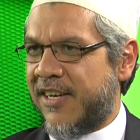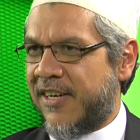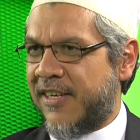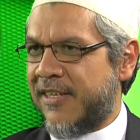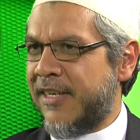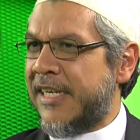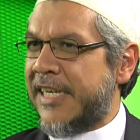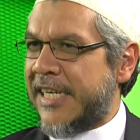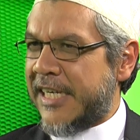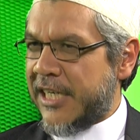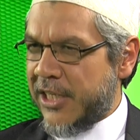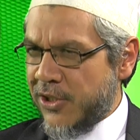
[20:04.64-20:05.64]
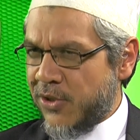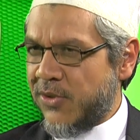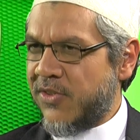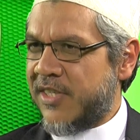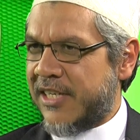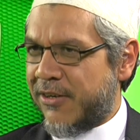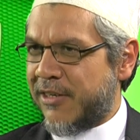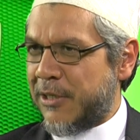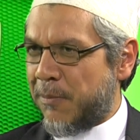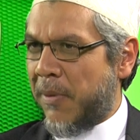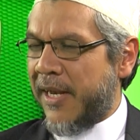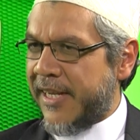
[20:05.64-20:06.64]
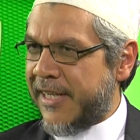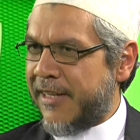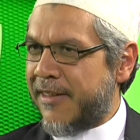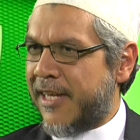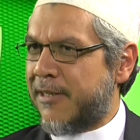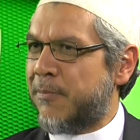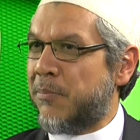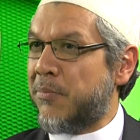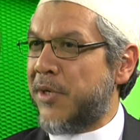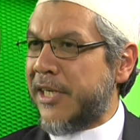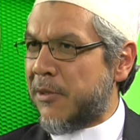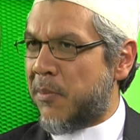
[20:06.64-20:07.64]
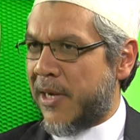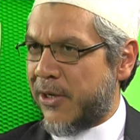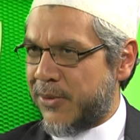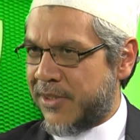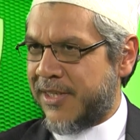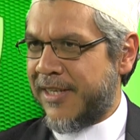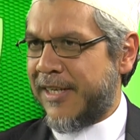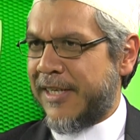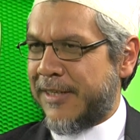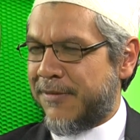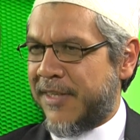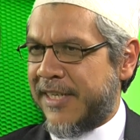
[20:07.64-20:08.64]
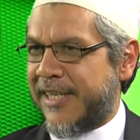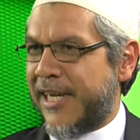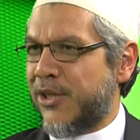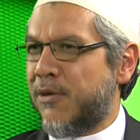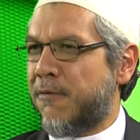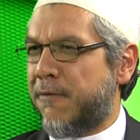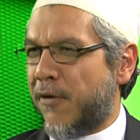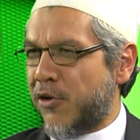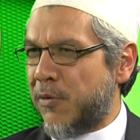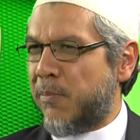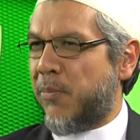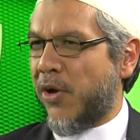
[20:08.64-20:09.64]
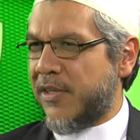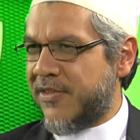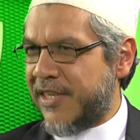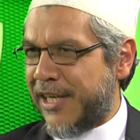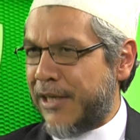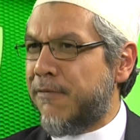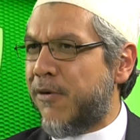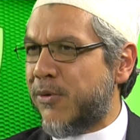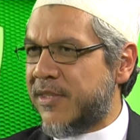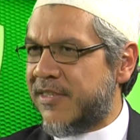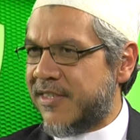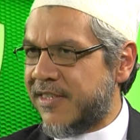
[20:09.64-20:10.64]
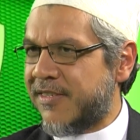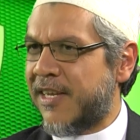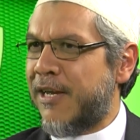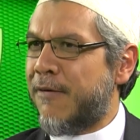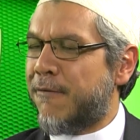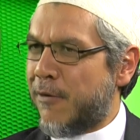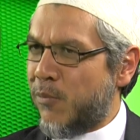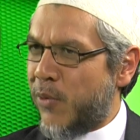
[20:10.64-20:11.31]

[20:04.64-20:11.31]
are issues that are at play that bring about the kind of foreign policy influences from